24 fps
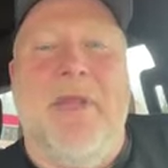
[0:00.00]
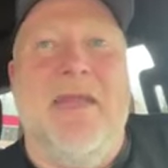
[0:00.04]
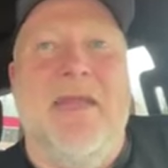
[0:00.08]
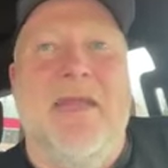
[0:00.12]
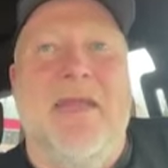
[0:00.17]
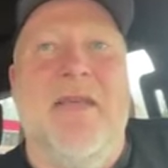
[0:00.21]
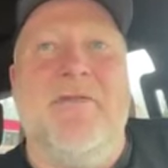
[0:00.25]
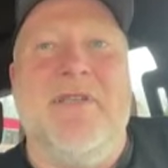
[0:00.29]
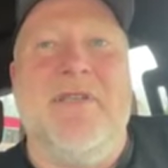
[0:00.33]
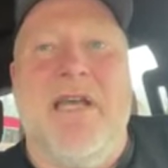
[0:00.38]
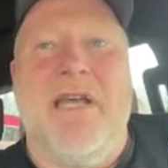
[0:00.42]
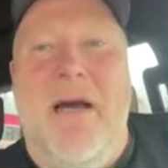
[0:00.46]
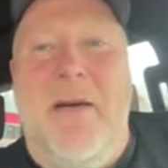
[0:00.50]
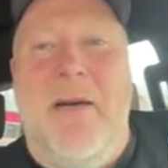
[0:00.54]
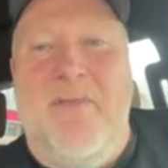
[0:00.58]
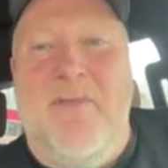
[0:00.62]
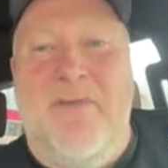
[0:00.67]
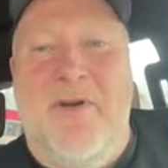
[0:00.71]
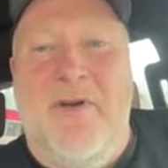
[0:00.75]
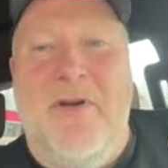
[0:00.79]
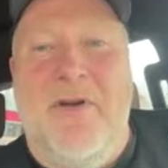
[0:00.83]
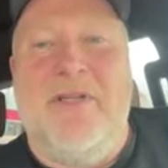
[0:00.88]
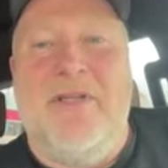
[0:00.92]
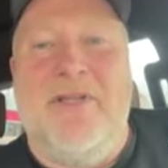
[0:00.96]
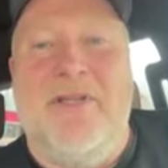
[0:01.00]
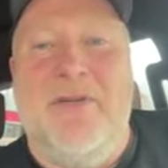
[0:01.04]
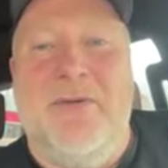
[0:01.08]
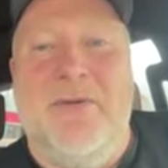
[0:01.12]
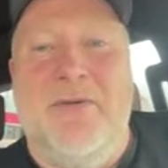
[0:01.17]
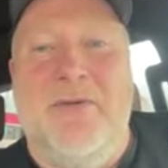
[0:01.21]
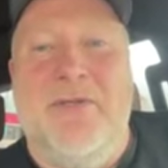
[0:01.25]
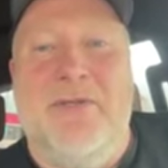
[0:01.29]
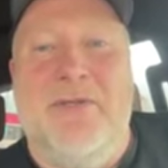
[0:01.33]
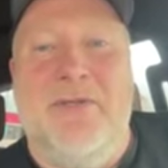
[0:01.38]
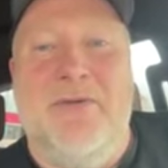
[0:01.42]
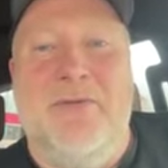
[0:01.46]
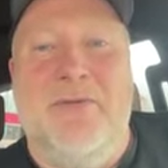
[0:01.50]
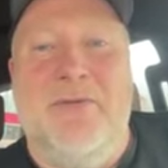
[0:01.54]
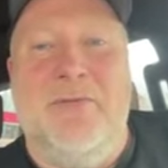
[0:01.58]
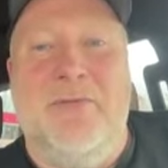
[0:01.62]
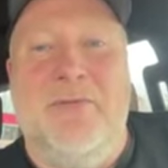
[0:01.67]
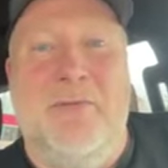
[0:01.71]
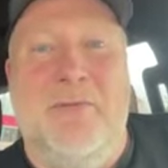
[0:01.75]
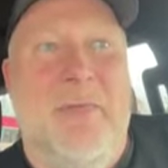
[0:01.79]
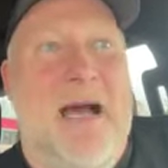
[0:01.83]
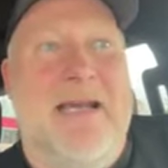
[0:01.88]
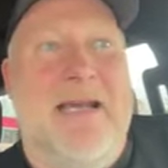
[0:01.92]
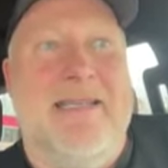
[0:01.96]
gives comfort
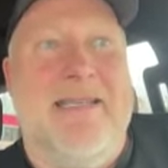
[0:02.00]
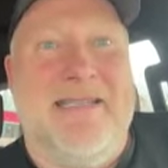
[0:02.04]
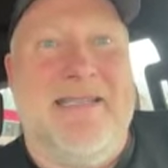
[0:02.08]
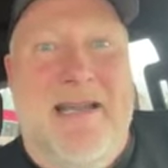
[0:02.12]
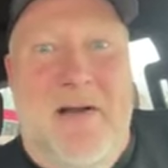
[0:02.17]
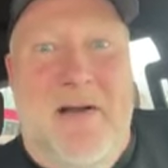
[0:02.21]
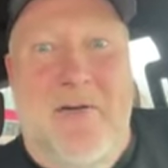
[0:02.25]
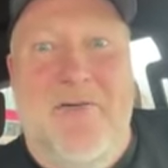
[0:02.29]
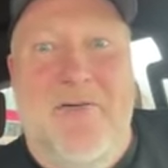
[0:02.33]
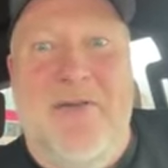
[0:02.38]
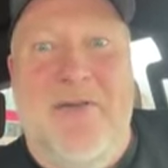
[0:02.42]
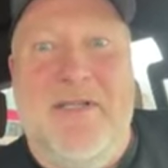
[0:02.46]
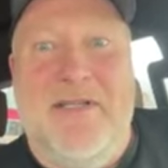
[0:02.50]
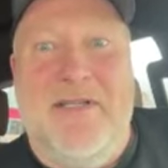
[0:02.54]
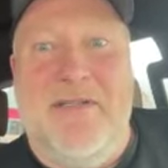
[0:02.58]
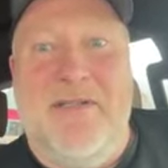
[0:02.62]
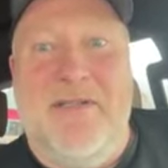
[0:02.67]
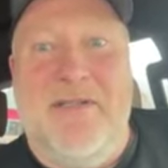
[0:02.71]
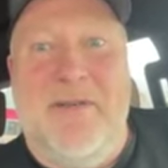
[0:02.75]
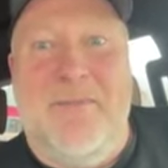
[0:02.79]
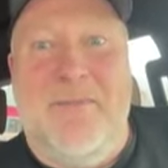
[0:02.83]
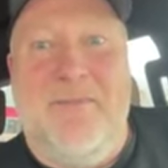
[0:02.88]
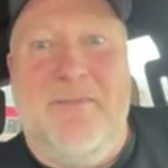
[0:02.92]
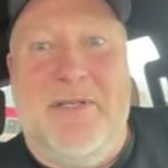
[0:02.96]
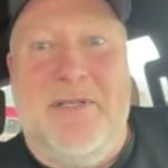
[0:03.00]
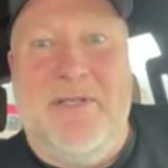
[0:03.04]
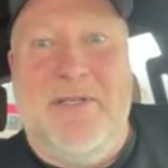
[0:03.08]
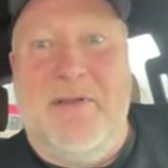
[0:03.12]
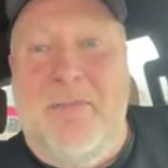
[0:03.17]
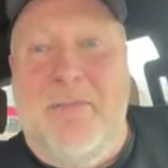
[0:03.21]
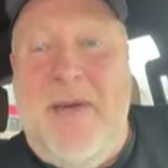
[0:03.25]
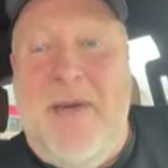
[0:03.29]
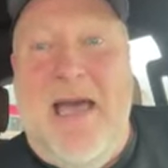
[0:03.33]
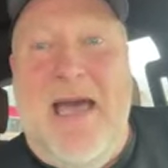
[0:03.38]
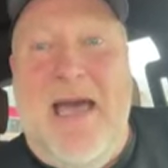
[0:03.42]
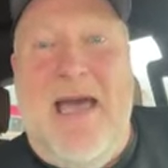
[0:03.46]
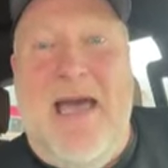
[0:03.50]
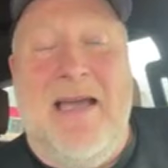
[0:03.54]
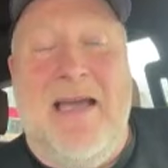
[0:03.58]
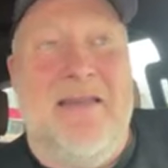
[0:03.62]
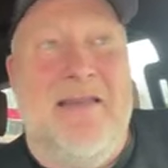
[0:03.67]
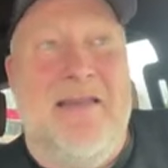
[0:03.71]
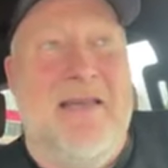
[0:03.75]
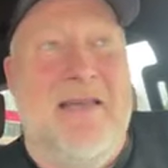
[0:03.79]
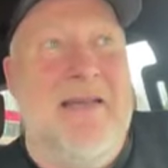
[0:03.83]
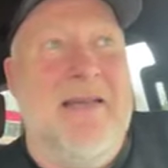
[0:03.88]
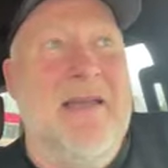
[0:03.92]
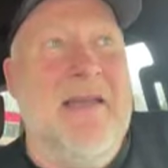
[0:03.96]
to myself and to the pack
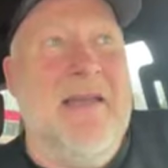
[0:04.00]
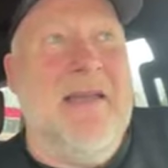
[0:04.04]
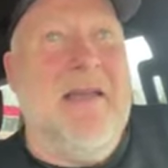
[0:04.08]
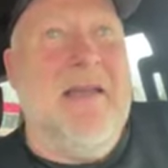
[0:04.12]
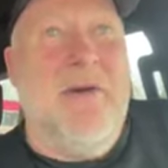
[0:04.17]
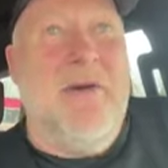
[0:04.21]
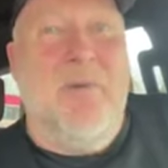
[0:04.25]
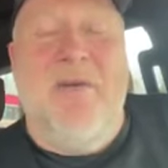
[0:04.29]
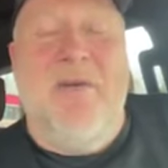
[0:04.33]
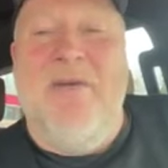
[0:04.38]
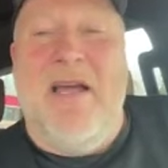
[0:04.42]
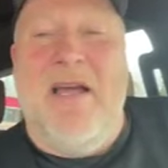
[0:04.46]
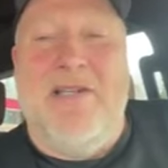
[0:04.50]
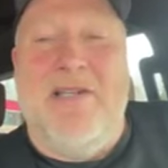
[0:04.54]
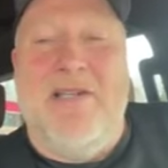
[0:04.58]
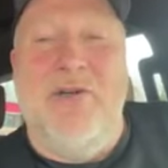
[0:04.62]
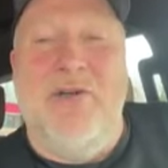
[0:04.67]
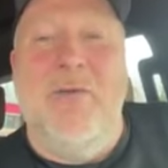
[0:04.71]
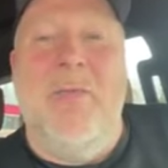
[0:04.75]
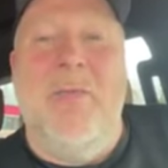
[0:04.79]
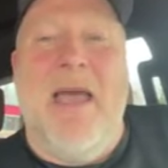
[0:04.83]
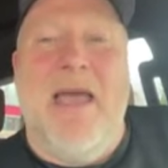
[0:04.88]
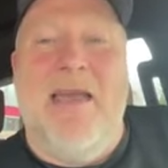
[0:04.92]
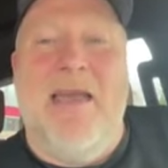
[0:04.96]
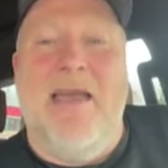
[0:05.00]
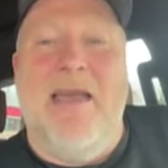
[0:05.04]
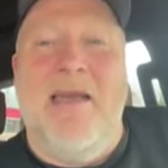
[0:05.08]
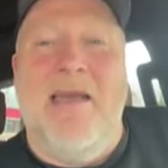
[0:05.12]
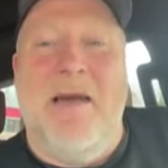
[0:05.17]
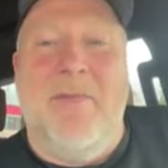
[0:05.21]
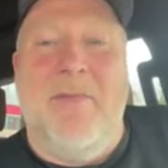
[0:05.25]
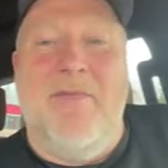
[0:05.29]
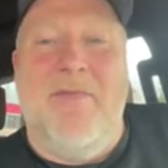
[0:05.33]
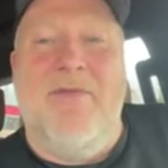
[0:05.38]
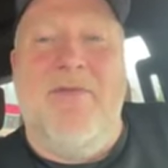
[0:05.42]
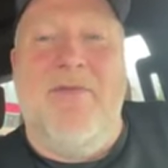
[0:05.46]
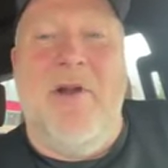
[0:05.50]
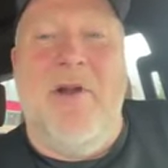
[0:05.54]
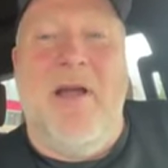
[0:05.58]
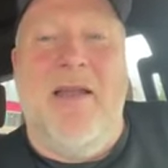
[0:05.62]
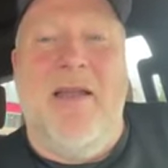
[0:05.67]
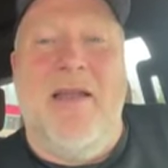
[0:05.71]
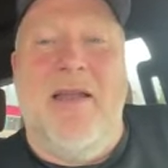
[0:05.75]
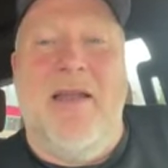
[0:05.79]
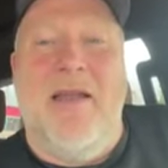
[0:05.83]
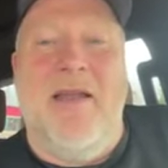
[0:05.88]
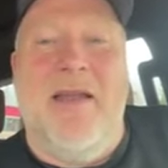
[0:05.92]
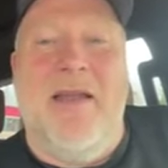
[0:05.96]
that we've got two banging up
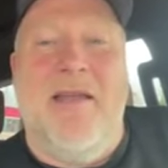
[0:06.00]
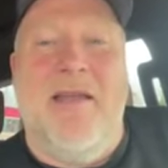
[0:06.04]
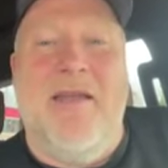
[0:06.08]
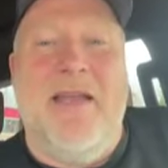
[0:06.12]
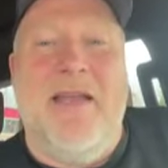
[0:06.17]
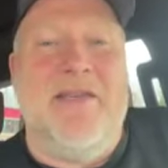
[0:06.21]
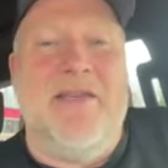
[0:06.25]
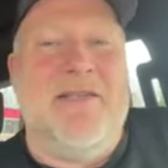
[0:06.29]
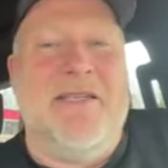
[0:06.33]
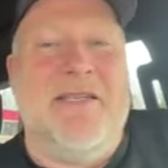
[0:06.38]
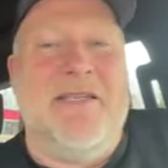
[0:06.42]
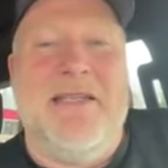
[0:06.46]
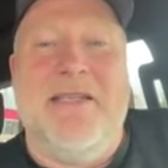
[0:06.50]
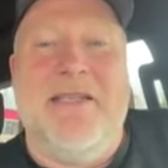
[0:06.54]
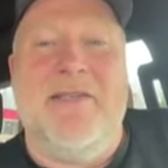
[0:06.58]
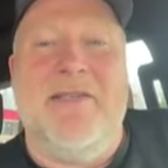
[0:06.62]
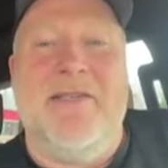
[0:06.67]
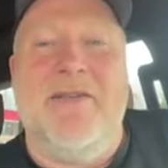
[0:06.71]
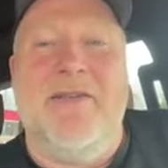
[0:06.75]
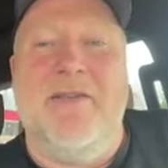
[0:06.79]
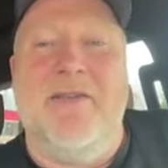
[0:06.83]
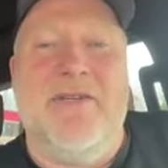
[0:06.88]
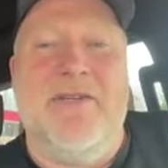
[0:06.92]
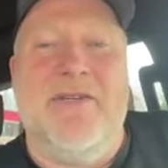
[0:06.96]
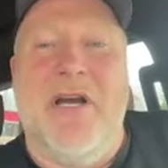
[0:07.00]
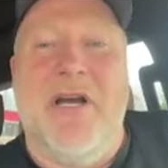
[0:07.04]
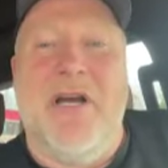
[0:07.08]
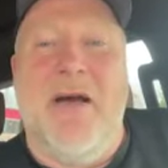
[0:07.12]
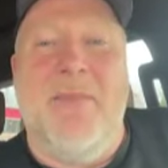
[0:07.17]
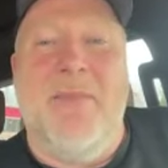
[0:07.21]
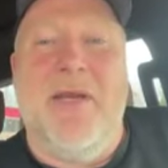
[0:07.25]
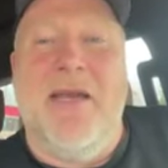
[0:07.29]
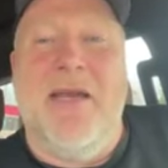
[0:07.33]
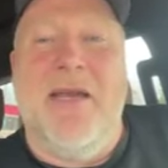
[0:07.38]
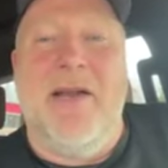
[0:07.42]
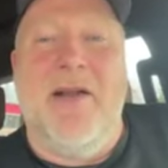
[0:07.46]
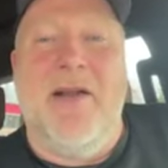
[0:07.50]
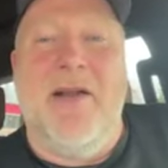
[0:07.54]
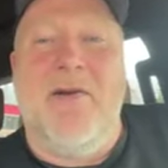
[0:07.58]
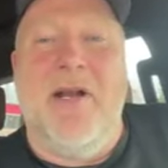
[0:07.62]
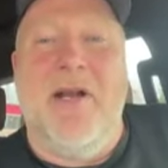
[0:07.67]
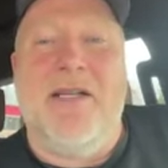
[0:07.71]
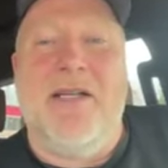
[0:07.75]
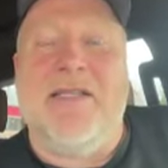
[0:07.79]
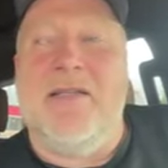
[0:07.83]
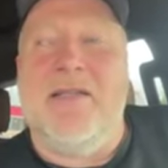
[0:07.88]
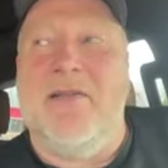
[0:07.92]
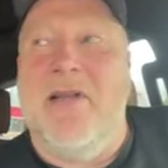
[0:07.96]
front, and they just need to do their job and get
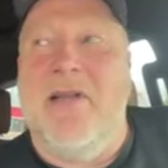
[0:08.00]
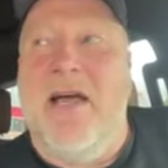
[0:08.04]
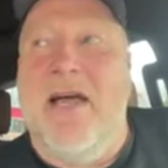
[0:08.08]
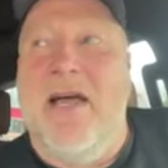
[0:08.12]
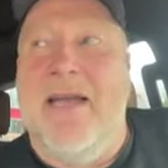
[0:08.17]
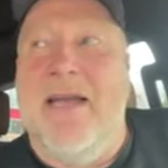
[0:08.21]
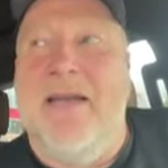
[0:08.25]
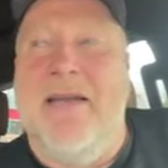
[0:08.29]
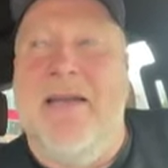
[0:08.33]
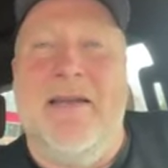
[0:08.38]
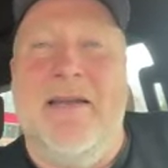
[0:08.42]
across the line.